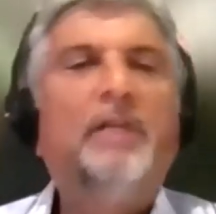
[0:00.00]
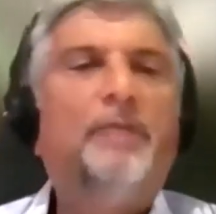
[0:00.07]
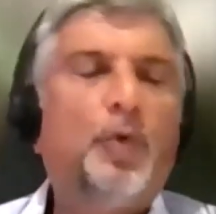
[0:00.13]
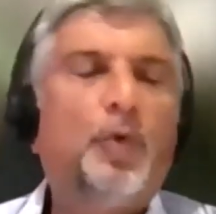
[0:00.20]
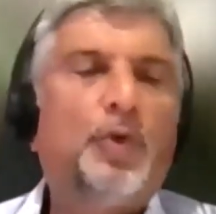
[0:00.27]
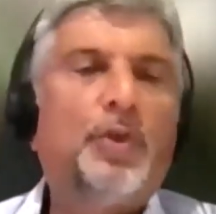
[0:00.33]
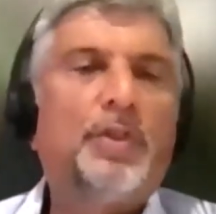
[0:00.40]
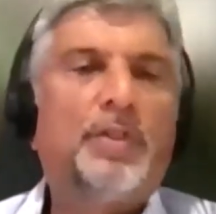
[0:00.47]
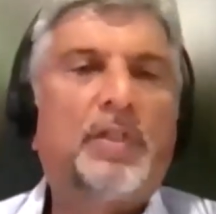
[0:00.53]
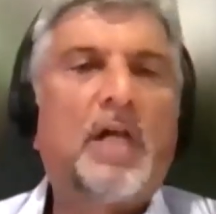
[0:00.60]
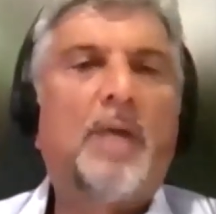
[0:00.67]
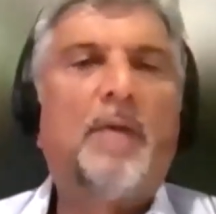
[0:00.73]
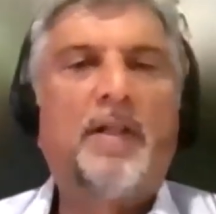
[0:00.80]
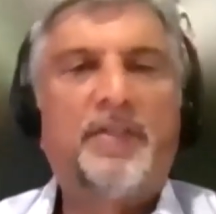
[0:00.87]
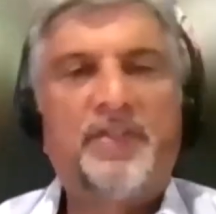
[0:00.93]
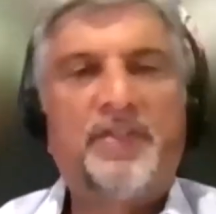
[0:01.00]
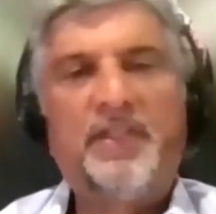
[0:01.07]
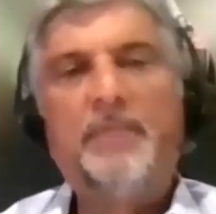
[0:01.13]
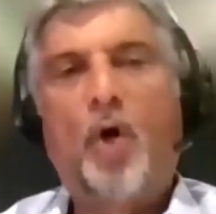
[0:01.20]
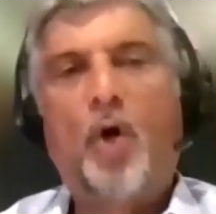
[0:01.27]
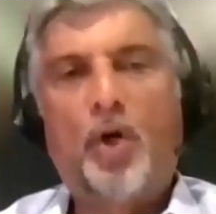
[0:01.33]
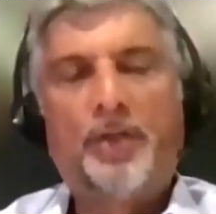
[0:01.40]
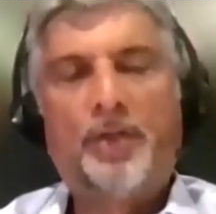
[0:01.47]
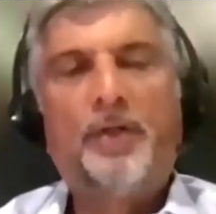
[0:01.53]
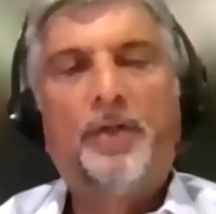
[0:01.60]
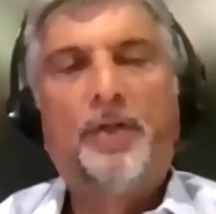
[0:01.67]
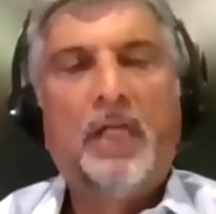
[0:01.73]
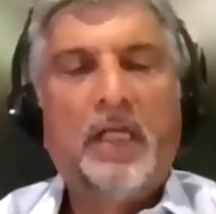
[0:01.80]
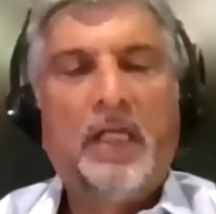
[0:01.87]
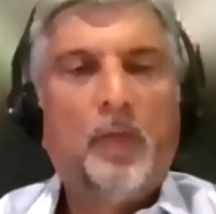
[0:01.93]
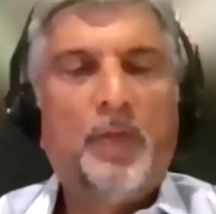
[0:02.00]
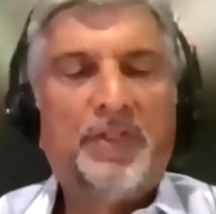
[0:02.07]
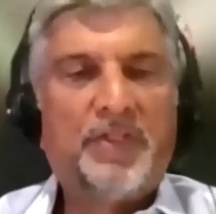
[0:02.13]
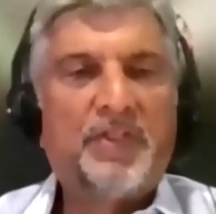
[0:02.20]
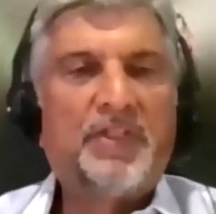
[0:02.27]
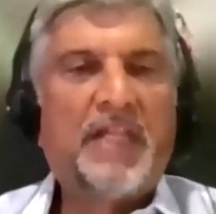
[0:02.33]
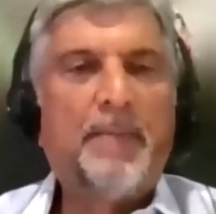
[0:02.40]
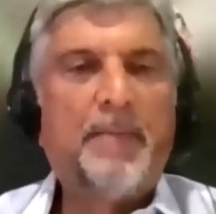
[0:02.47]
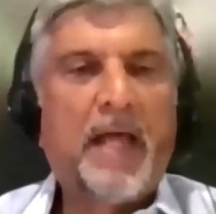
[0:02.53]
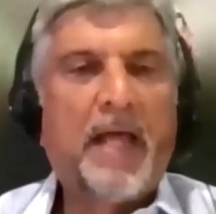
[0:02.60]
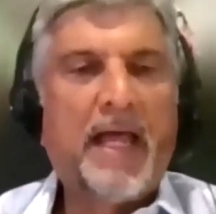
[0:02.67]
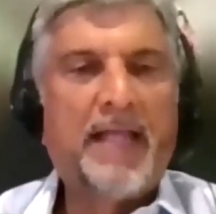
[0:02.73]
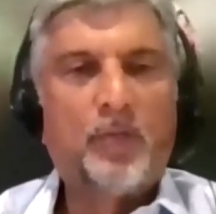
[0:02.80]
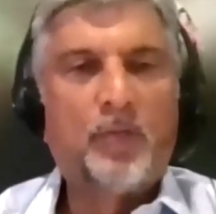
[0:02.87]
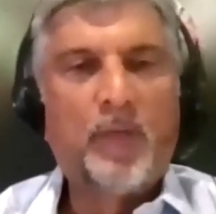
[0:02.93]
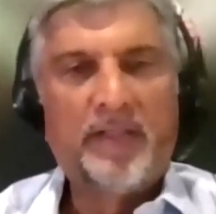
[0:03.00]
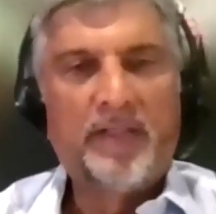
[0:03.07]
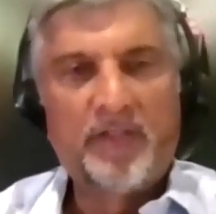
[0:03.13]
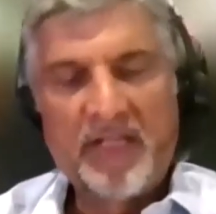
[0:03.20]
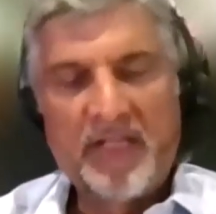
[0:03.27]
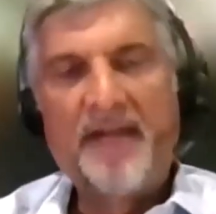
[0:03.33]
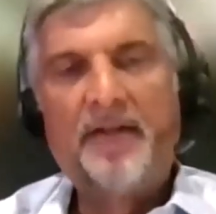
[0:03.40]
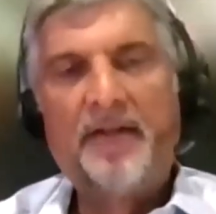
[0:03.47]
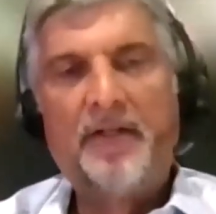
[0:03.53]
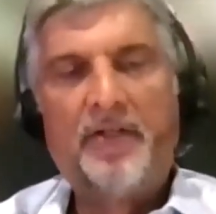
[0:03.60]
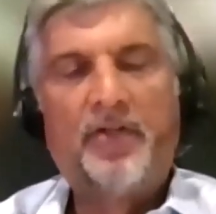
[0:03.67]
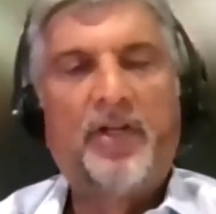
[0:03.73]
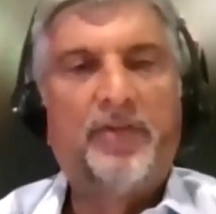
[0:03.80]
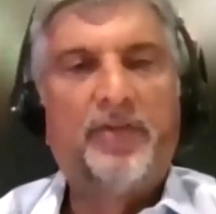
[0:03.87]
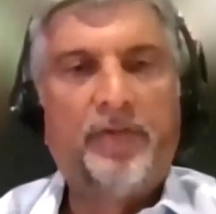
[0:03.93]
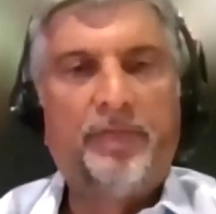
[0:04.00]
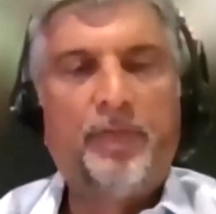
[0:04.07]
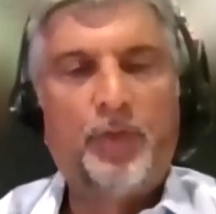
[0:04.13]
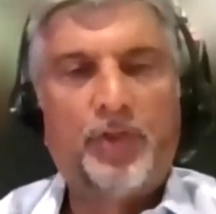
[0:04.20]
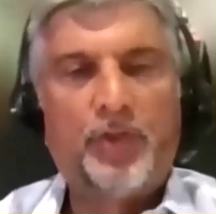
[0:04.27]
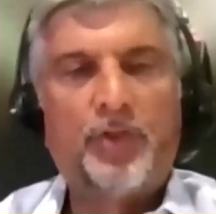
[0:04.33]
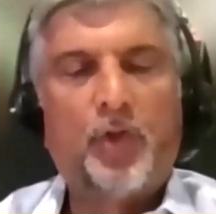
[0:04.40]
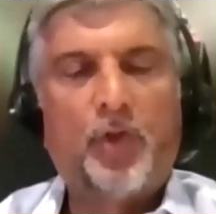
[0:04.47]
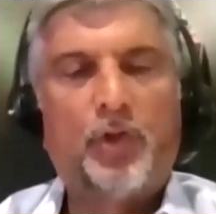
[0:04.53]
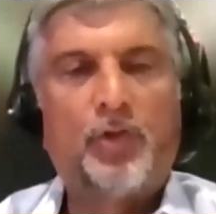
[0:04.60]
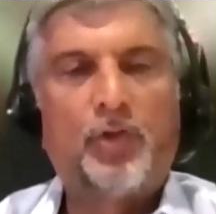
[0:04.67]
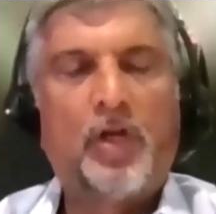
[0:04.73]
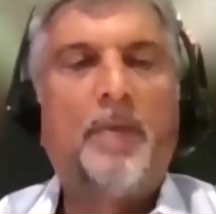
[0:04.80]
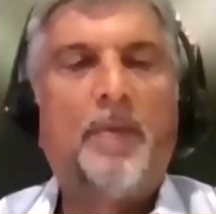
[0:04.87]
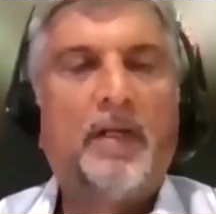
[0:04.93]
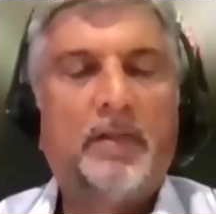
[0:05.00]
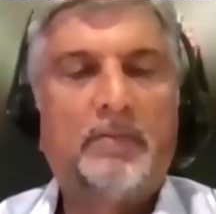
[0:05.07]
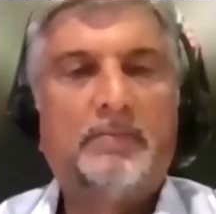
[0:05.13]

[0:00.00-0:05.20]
futures come under CBOT, which is the same as where the standard treasury futures also come under.